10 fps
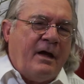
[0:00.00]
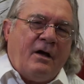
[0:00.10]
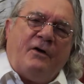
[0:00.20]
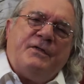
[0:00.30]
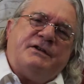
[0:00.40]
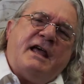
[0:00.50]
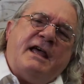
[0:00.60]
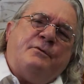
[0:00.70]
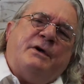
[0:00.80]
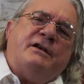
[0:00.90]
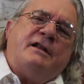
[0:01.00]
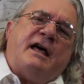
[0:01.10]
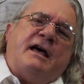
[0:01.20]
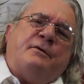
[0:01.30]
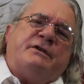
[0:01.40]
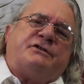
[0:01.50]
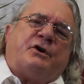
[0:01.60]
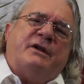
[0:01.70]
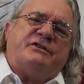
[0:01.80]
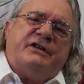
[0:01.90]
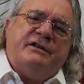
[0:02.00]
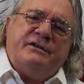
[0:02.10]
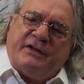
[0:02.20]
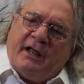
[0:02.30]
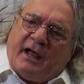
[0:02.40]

On the day when I was christened,